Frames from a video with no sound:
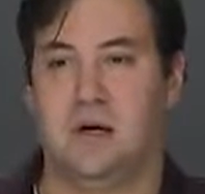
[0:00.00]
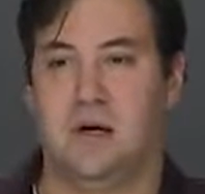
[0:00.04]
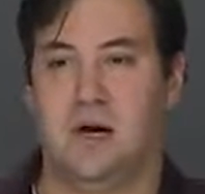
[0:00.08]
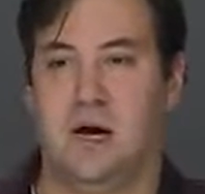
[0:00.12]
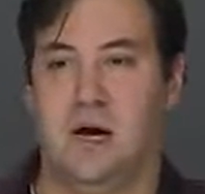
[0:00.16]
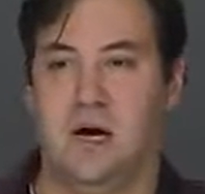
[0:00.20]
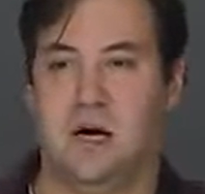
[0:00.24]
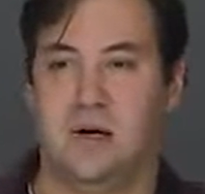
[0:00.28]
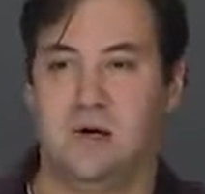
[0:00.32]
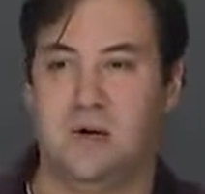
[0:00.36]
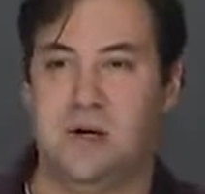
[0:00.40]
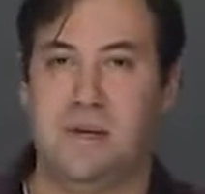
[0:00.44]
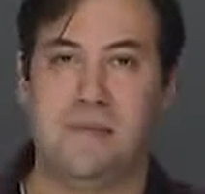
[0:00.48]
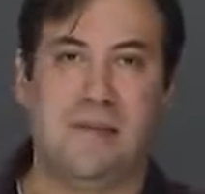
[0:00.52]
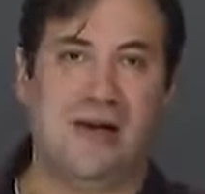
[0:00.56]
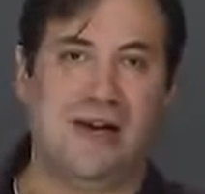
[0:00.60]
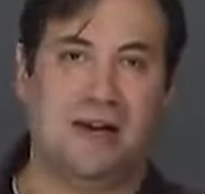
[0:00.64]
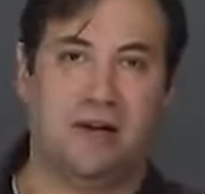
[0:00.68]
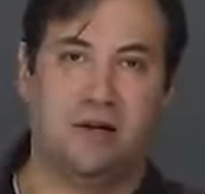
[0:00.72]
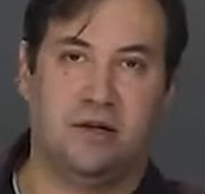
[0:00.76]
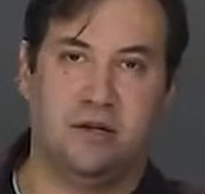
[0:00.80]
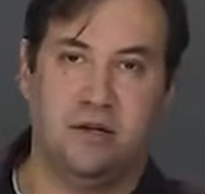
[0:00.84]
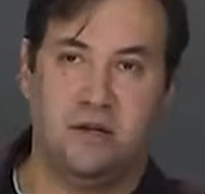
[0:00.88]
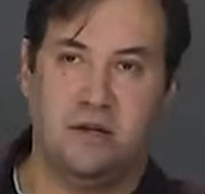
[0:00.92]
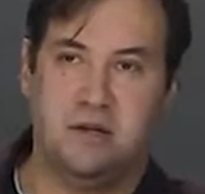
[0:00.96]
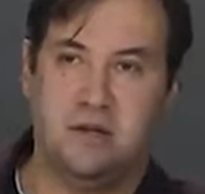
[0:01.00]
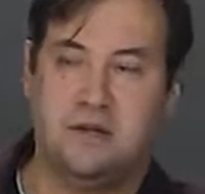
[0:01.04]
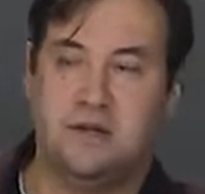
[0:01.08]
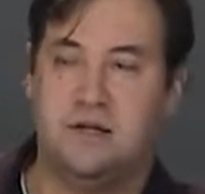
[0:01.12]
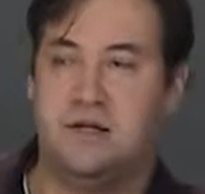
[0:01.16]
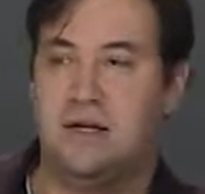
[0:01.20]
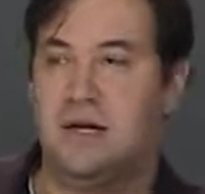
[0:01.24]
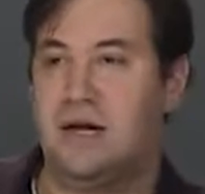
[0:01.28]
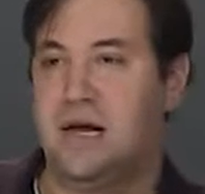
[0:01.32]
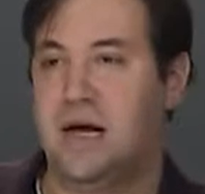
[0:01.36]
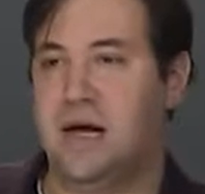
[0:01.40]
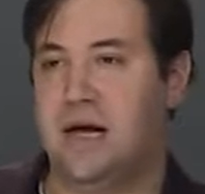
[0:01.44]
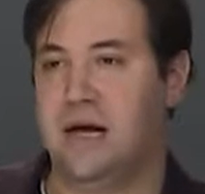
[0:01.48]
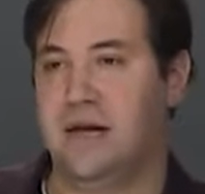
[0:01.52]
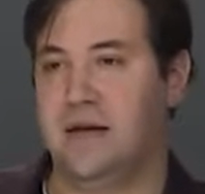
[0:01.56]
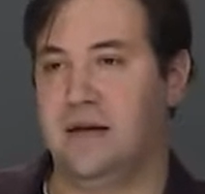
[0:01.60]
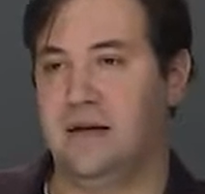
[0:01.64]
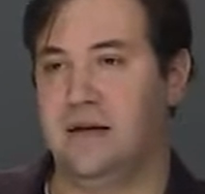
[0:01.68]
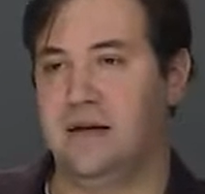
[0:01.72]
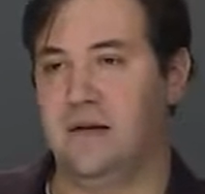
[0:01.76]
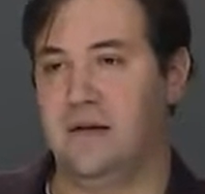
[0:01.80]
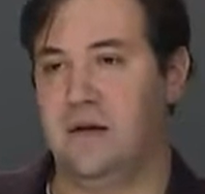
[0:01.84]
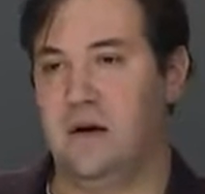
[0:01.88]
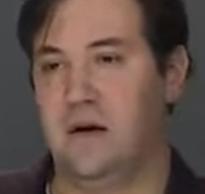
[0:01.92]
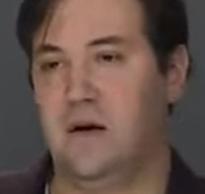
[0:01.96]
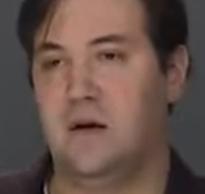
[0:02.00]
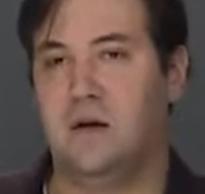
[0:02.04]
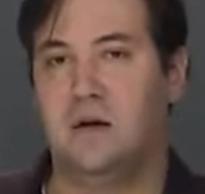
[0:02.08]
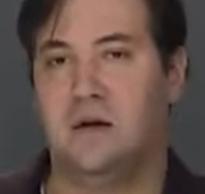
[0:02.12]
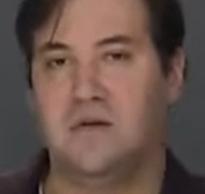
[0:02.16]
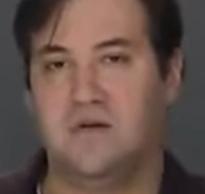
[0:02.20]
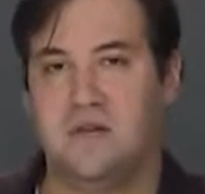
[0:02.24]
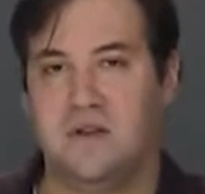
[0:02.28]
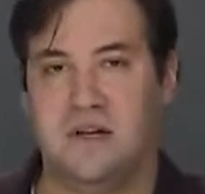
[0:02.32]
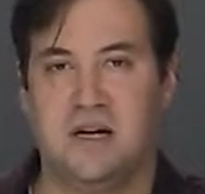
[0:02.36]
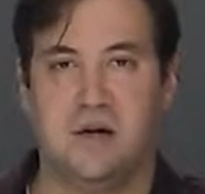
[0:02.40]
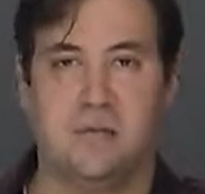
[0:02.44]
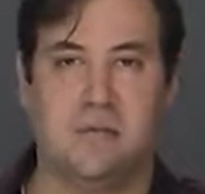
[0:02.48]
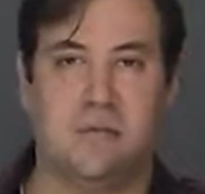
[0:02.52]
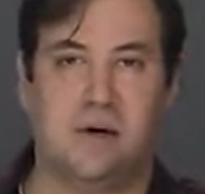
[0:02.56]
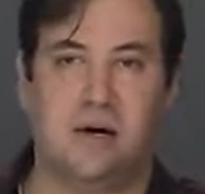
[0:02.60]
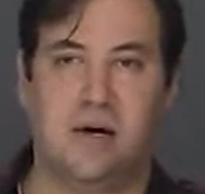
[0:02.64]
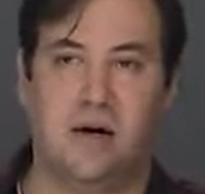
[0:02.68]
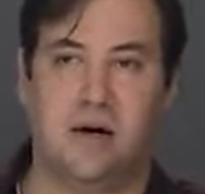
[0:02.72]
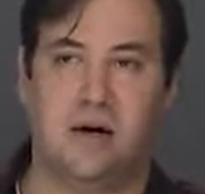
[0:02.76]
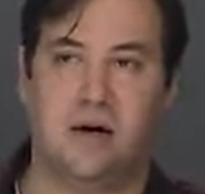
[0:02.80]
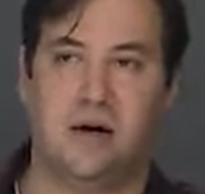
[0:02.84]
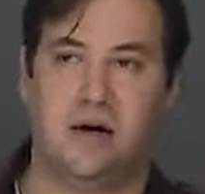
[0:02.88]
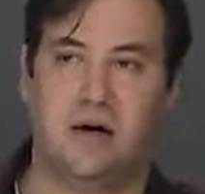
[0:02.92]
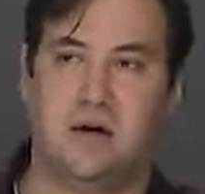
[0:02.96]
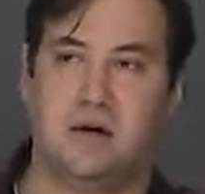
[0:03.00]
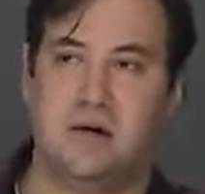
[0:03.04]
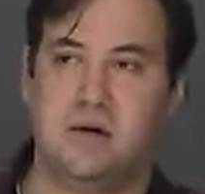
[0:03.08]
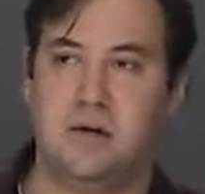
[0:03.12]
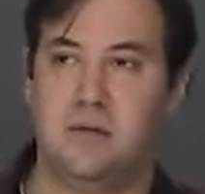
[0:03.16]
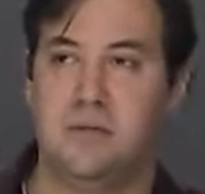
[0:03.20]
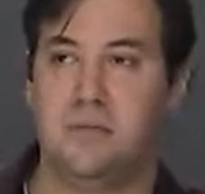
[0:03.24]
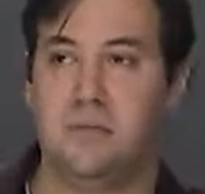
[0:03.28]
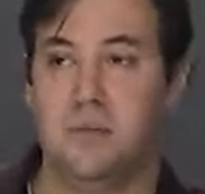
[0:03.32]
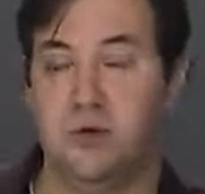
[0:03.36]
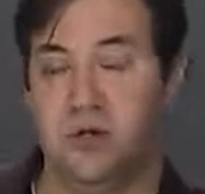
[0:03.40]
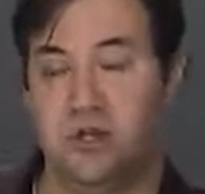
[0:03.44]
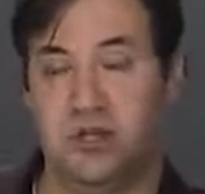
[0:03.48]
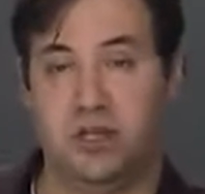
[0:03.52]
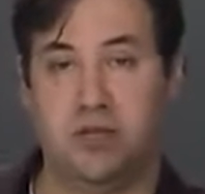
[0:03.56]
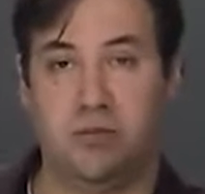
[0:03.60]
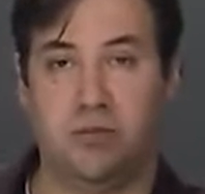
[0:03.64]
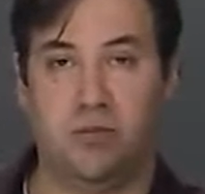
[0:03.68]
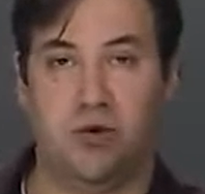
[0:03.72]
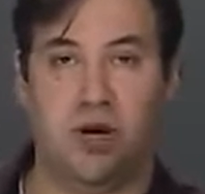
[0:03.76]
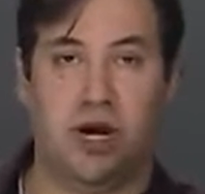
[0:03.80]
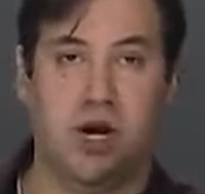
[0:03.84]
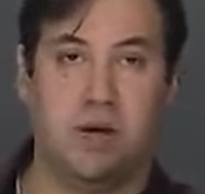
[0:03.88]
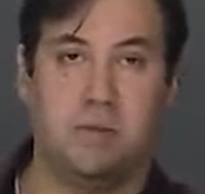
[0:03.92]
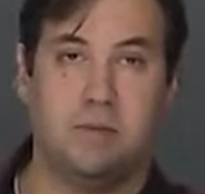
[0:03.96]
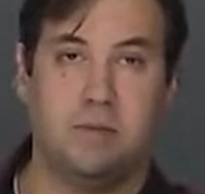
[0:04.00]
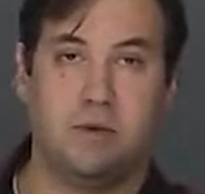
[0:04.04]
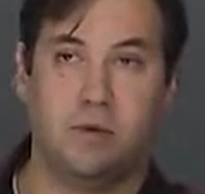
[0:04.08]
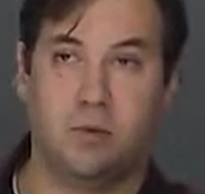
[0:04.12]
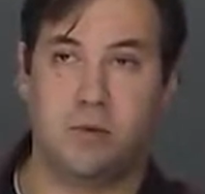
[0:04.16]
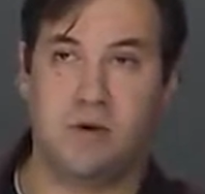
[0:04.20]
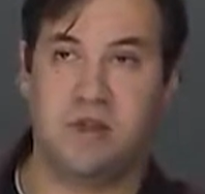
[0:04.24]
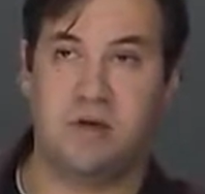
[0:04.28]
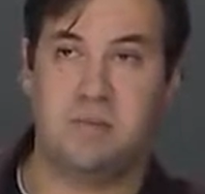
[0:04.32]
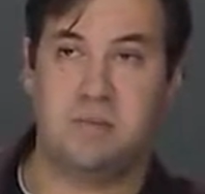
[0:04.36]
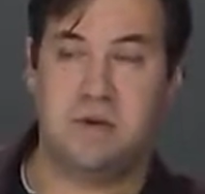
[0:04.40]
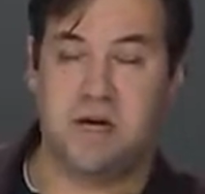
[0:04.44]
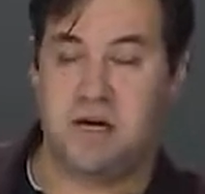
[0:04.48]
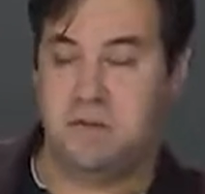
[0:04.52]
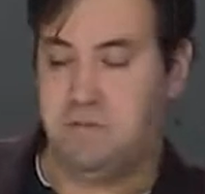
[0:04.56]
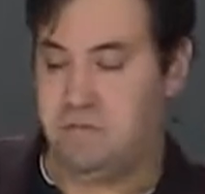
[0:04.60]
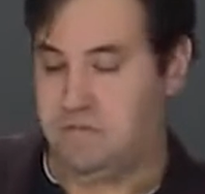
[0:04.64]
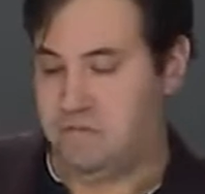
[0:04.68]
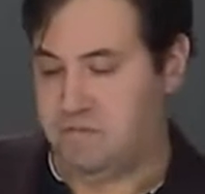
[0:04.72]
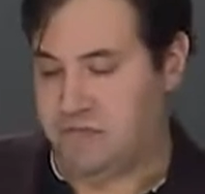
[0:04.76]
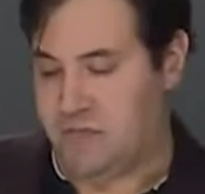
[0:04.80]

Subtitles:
are remainders, and all of them are mutually prime with p.